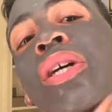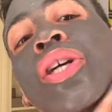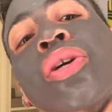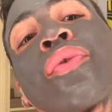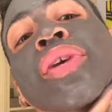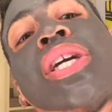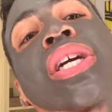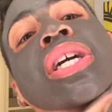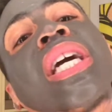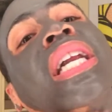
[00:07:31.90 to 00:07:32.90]
on
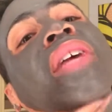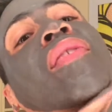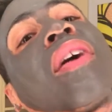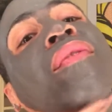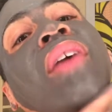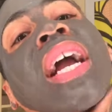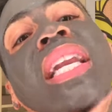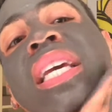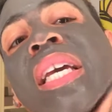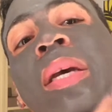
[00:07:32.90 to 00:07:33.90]
career, and if I
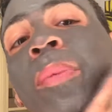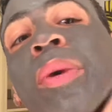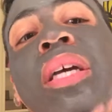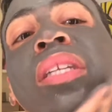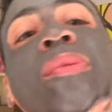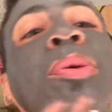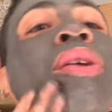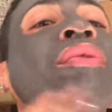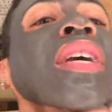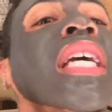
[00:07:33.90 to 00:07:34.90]
find him, it's
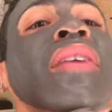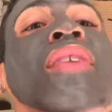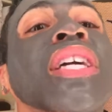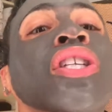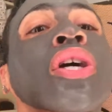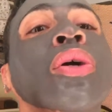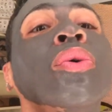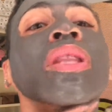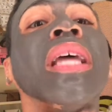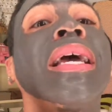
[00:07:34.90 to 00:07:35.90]
perfect. If I
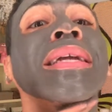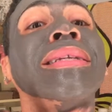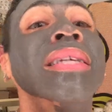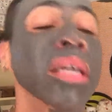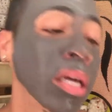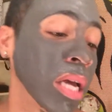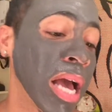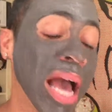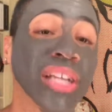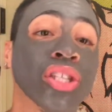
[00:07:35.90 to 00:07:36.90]
don't, then
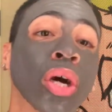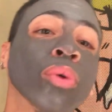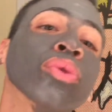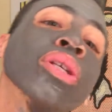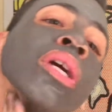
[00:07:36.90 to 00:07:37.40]
I don't.